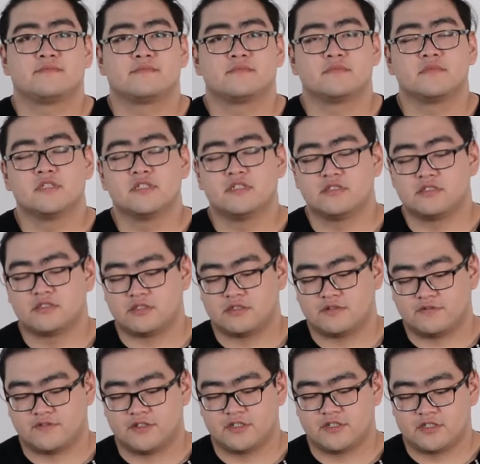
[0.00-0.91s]
So
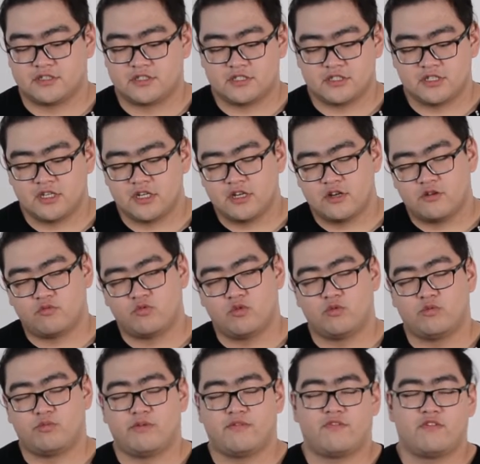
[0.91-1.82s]
first,
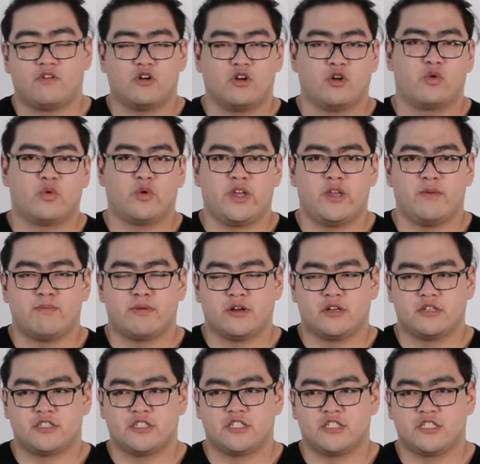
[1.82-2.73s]
before we
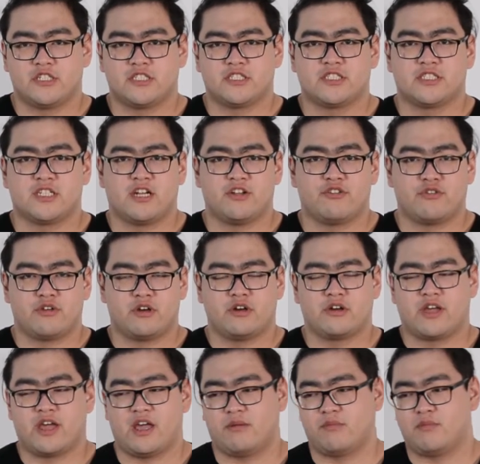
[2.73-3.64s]
purchase a trail
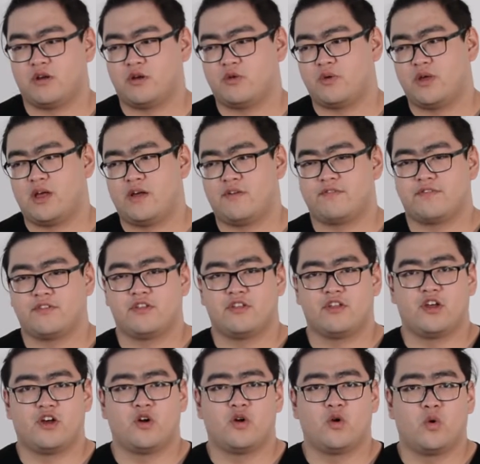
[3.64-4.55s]
camera, we have to
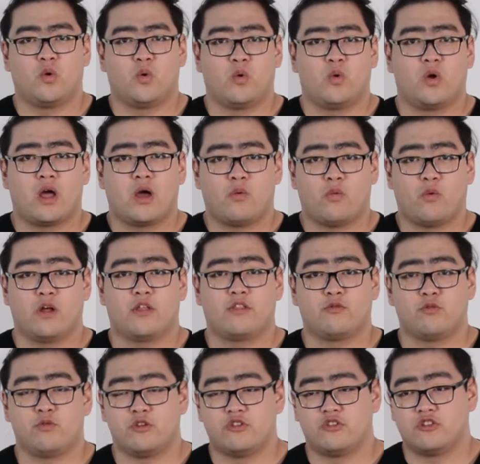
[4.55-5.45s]
know
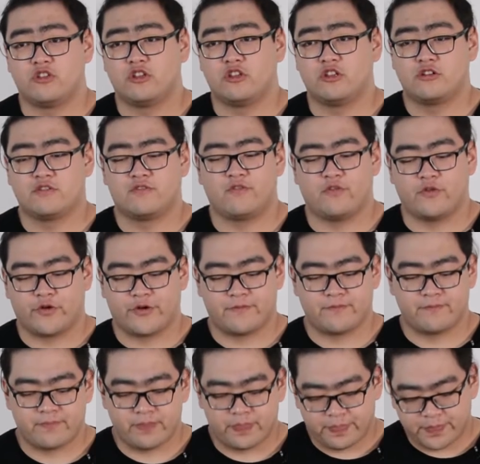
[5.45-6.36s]
what we should look for.
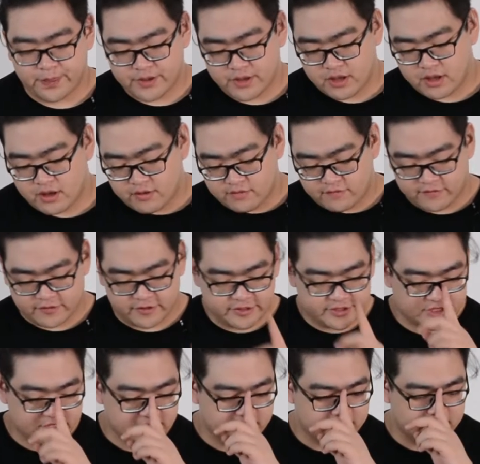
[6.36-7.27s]

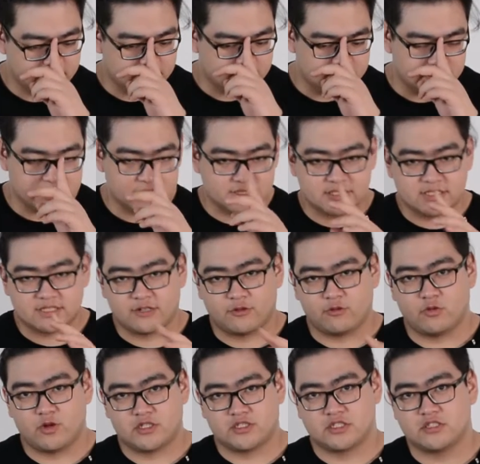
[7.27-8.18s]
First is the
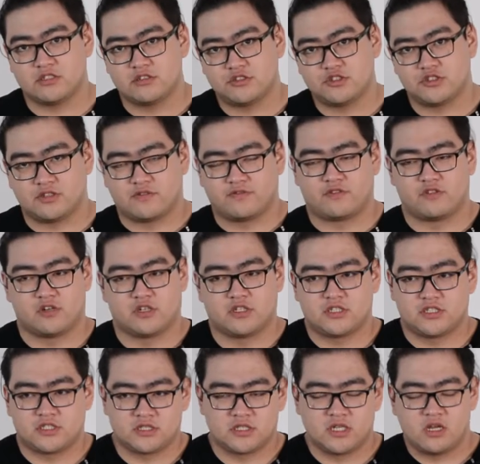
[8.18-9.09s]
resolution, of
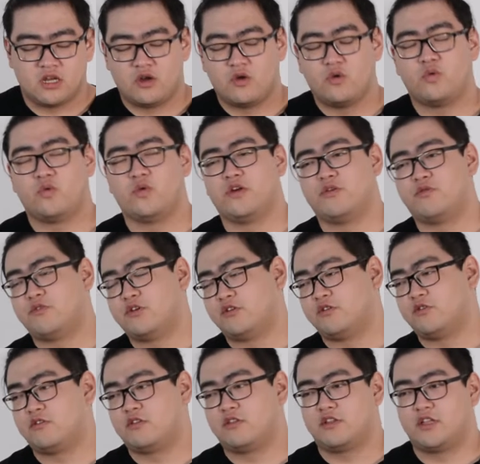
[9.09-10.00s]
course. We
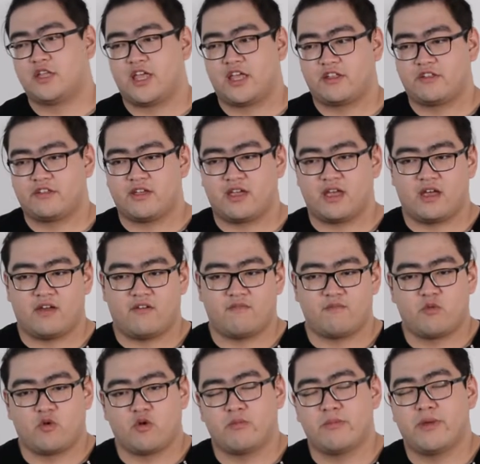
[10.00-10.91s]
would like to
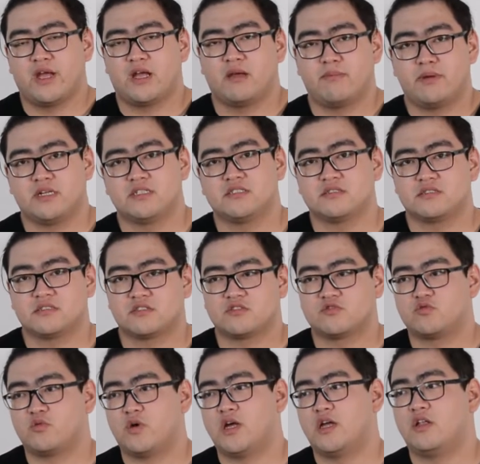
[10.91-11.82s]
have more megapixels
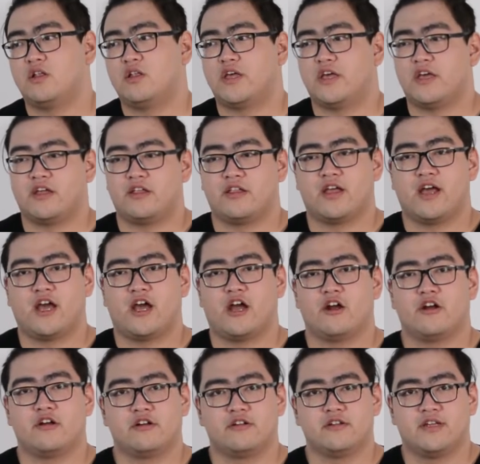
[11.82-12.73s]
as well and
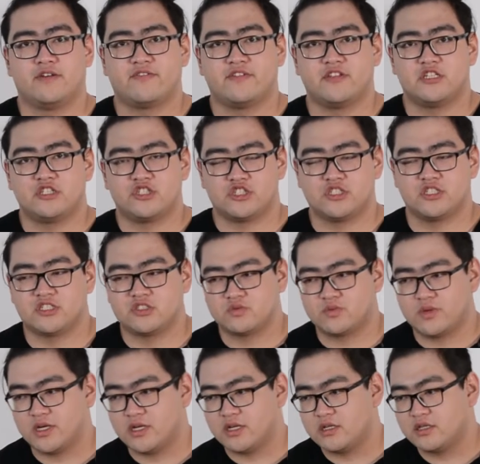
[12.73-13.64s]
higher definition as
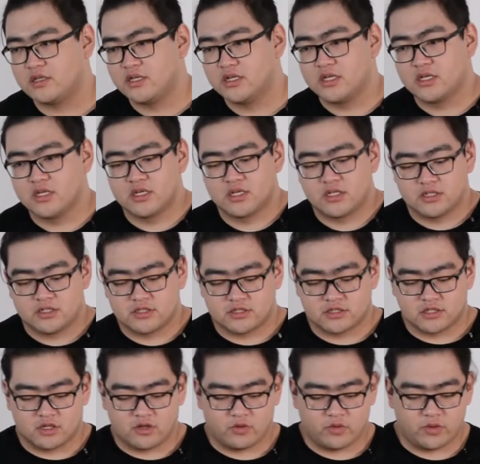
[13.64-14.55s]
well.
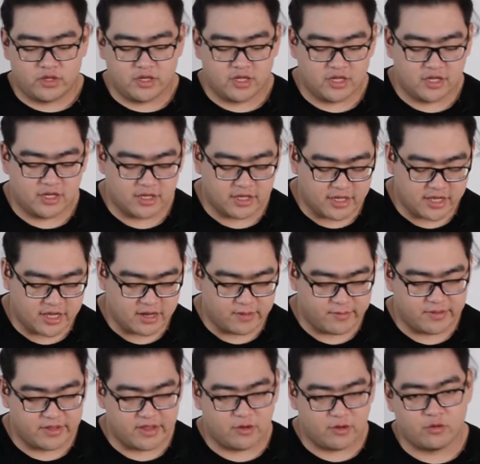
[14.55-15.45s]
So we need a
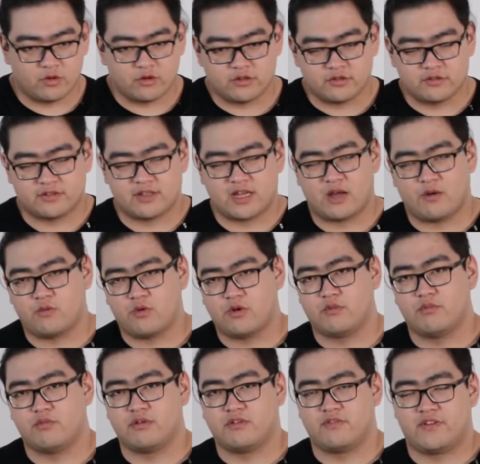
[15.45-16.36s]
camera that
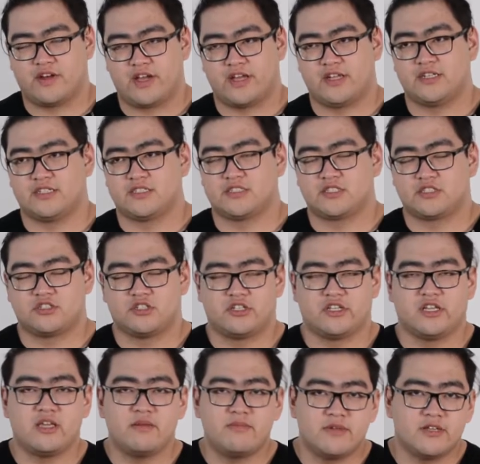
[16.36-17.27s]
will provide us
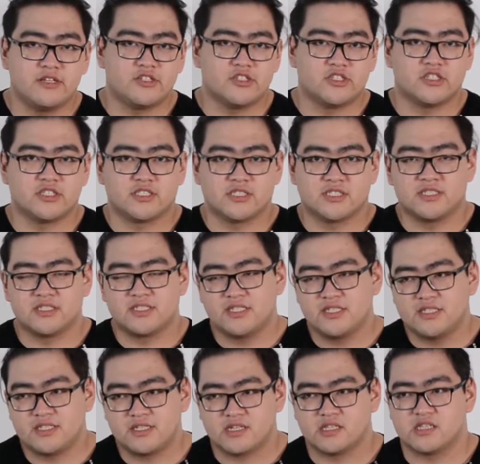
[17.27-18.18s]
good images and
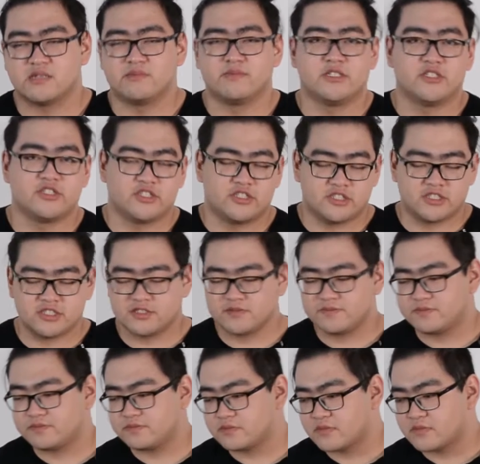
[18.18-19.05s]
detailed images.